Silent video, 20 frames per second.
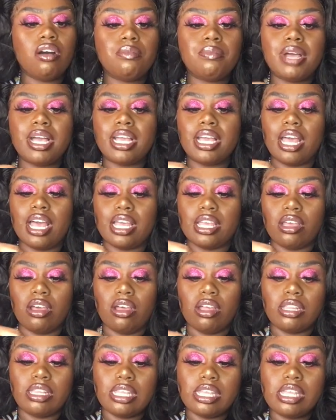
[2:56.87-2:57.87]
Oh my god,
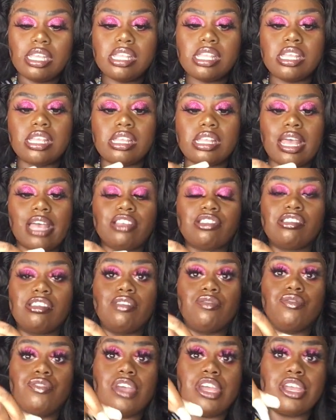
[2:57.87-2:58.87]
y'all, this is
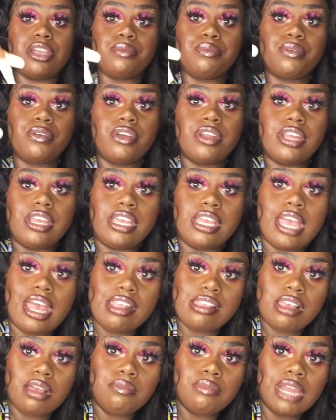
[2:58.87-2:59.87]
actually very pretty.
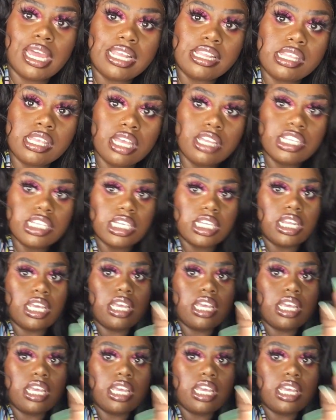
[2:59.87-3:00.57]
As I'm like touching